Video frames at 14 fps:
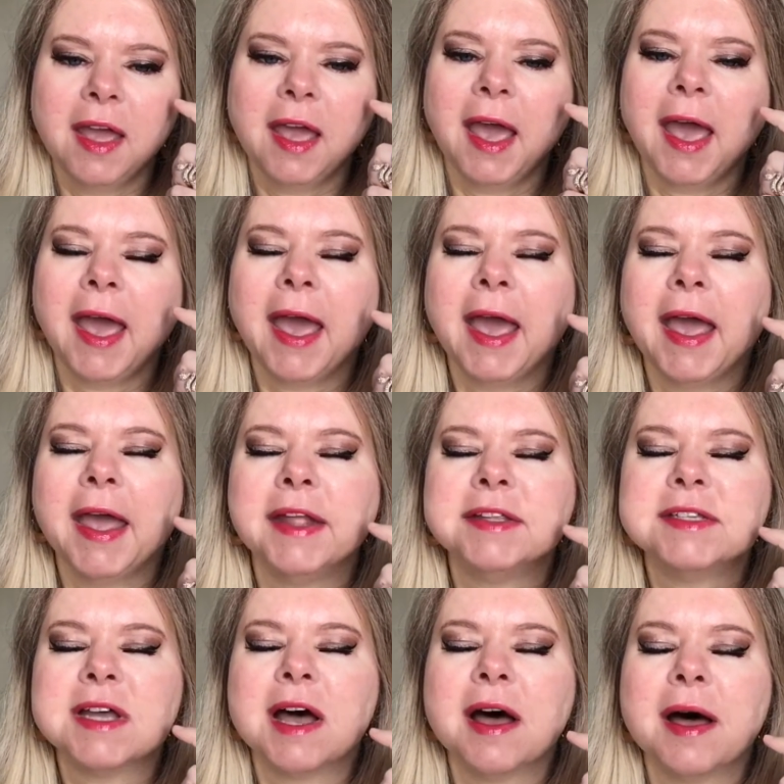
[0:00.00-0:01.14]

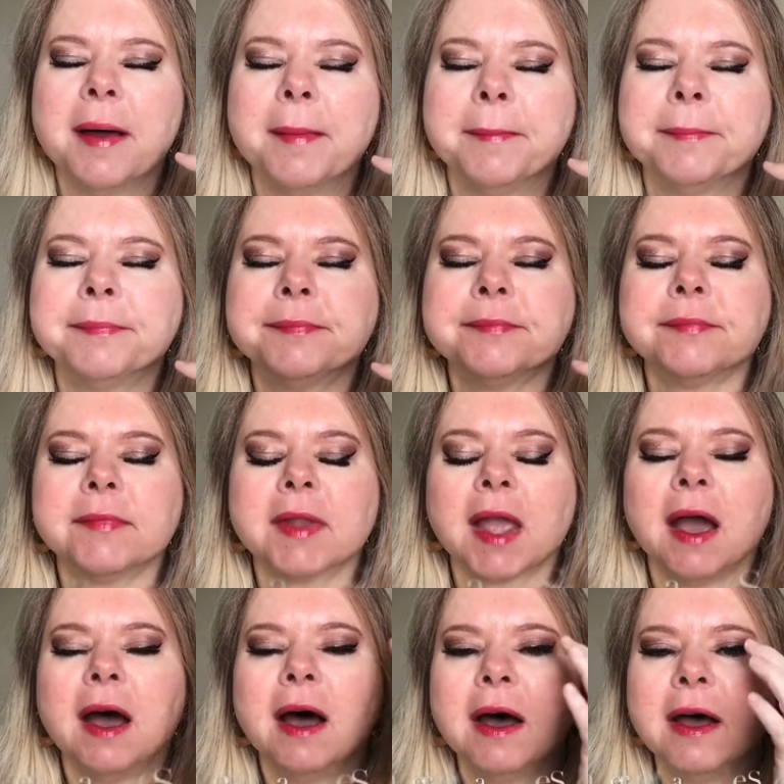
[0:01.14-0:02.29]
and um,
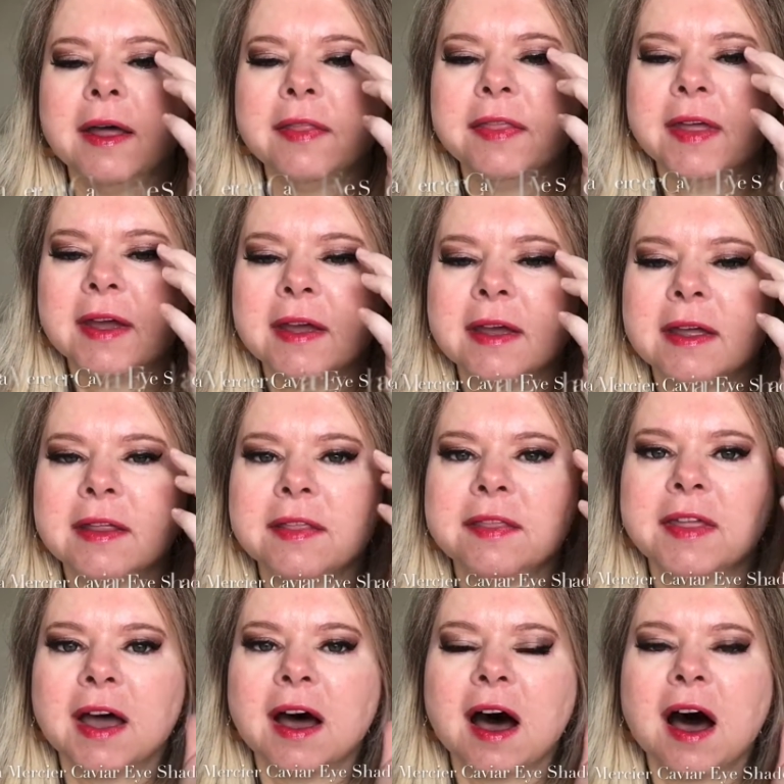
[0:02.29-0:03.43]
uh, the
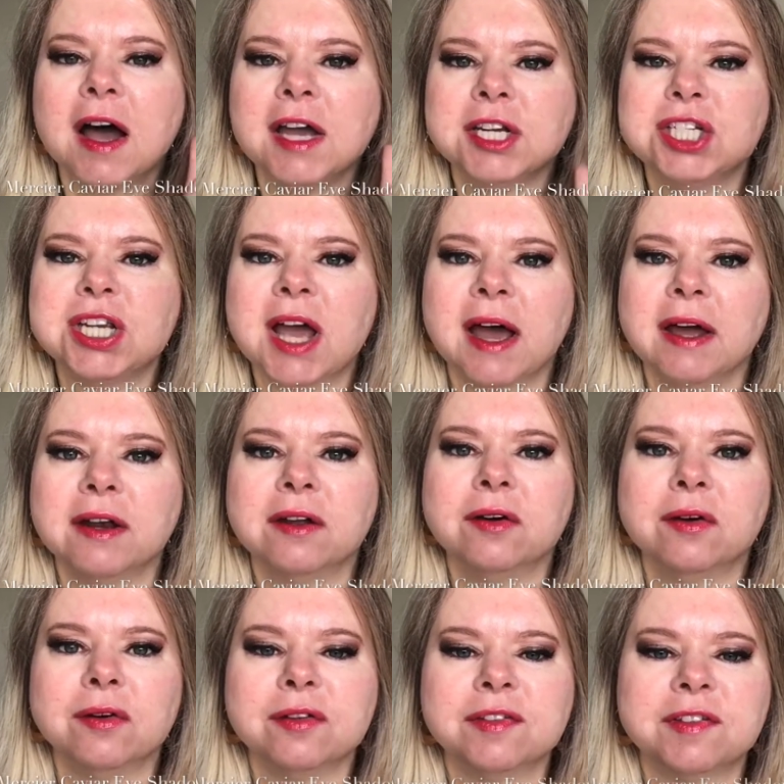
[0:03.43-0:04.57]
the
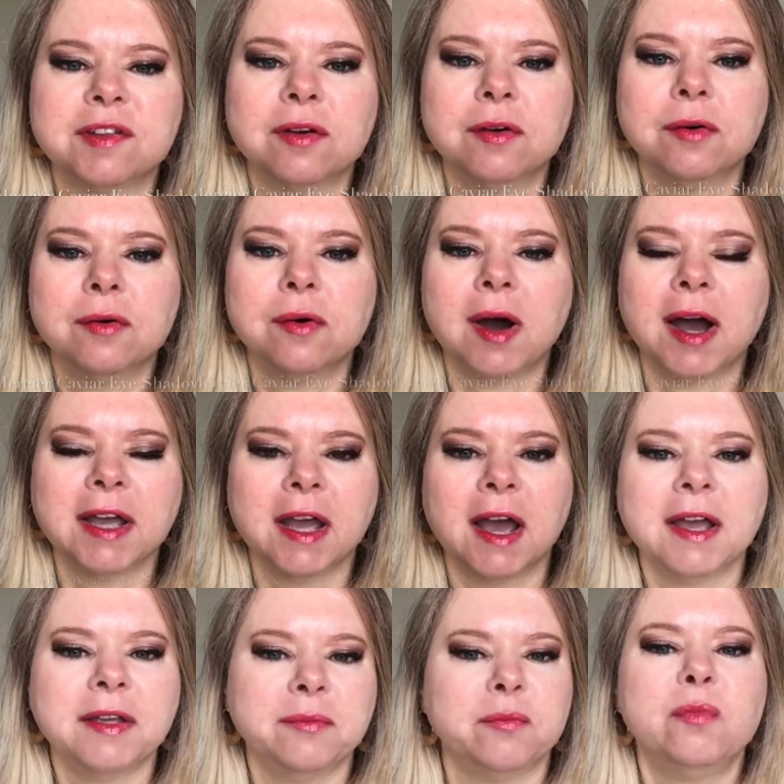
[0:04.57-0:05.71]
eyeshadow so I,
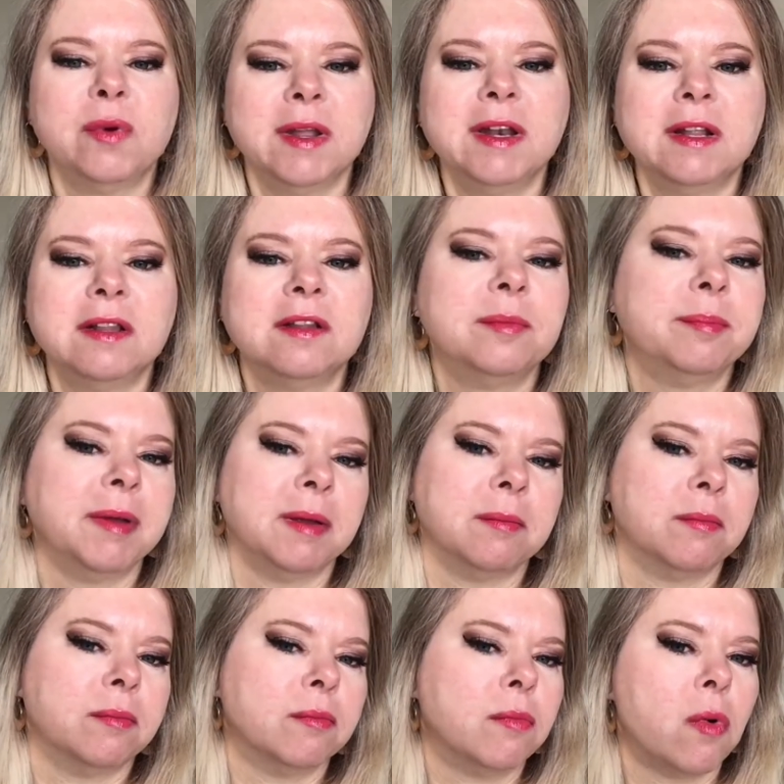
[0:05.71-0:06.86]
I went a little bit
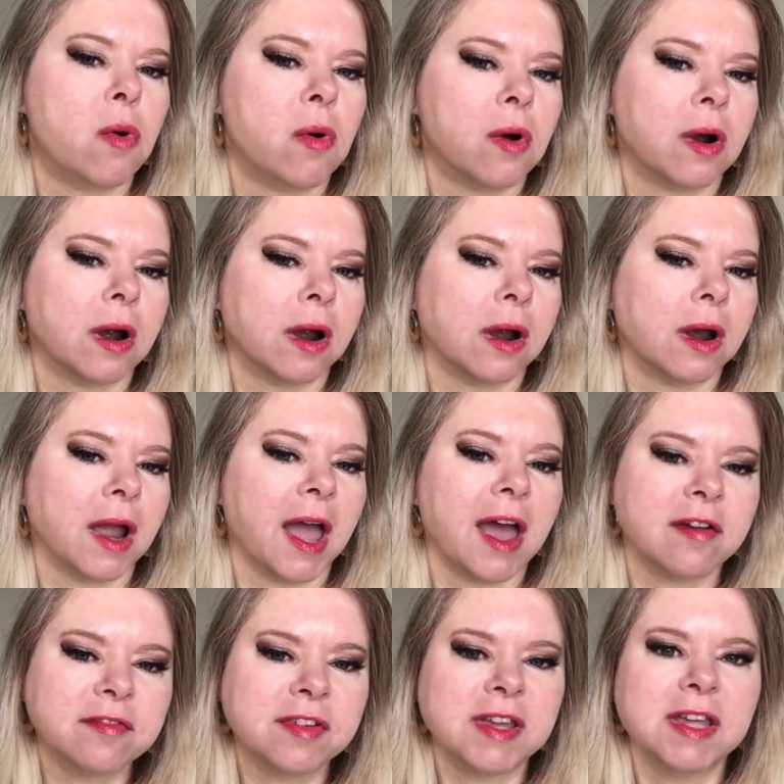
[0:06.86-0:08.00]
more
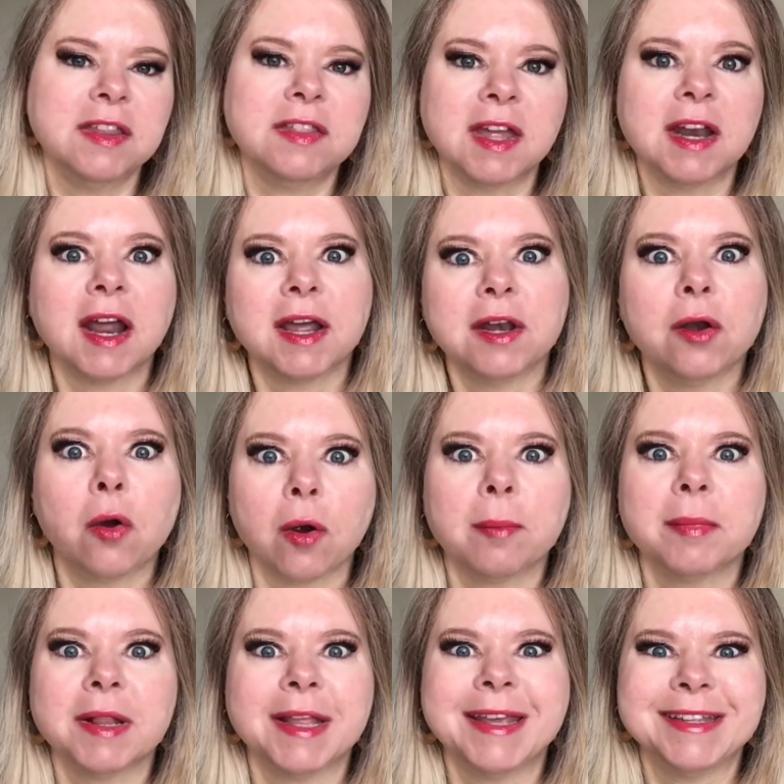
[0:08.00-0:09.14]
heavy than I
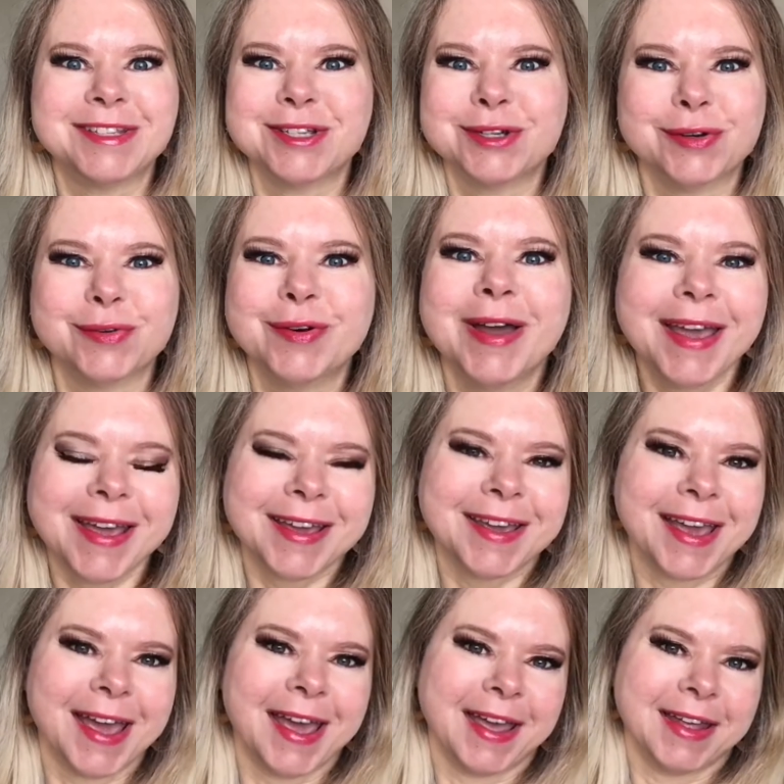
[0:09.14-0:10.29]
normally do
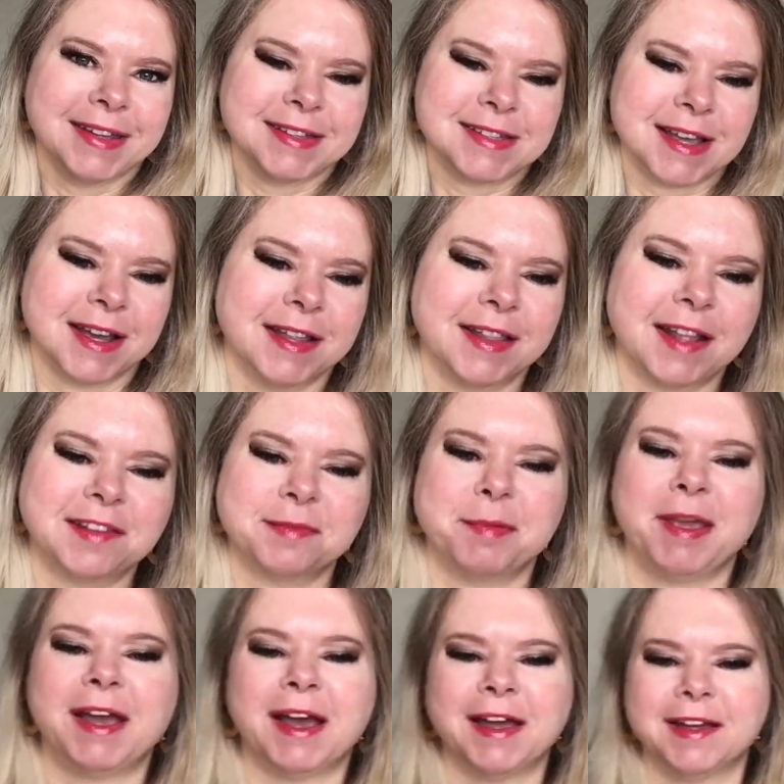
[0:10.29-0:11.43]
and uh, that's
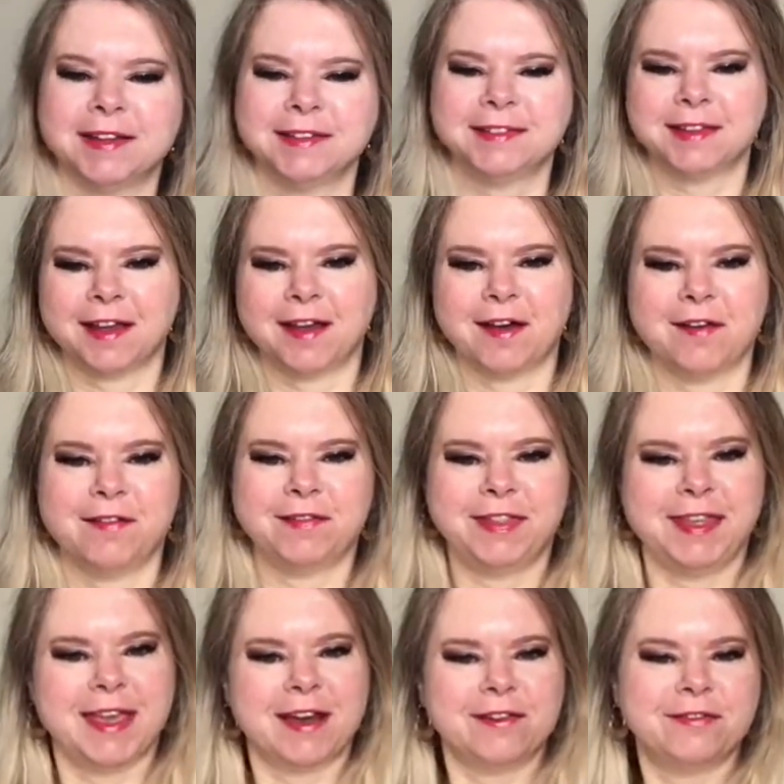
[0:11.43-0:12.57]
because of
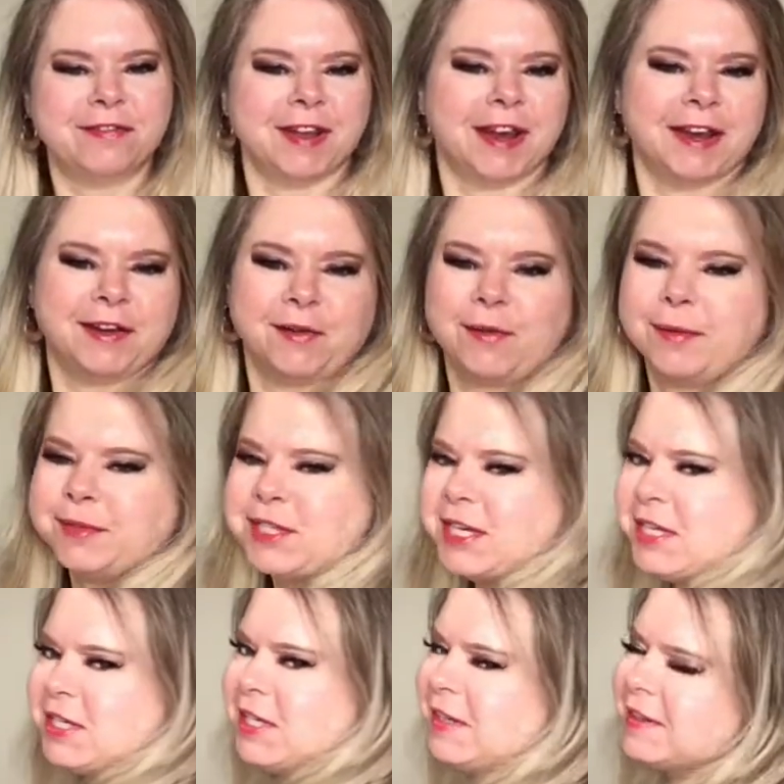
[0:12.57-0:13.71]
the outfit I know I'm
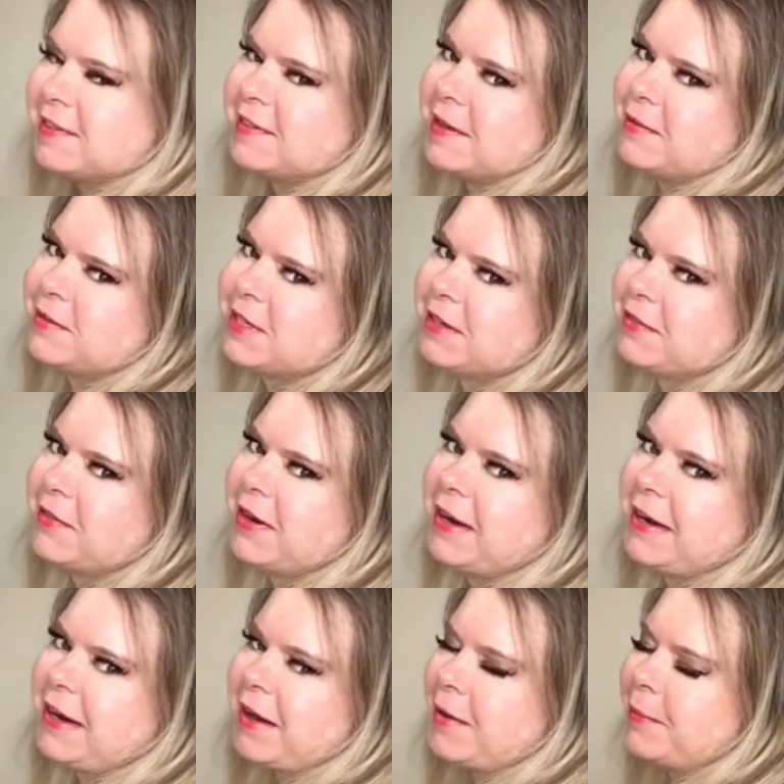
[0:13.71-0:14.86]
changing the subject
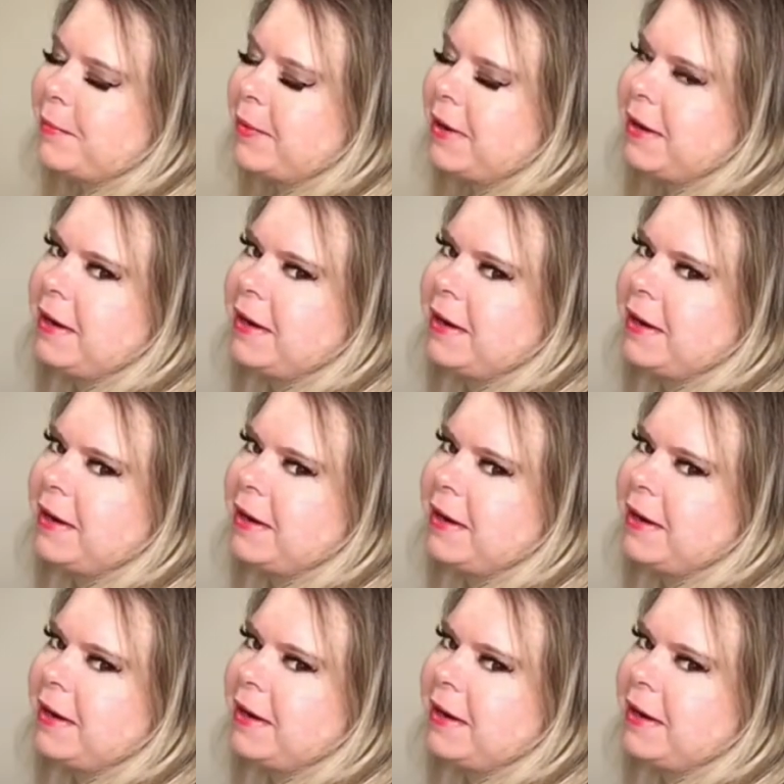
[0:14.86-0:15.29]
right now but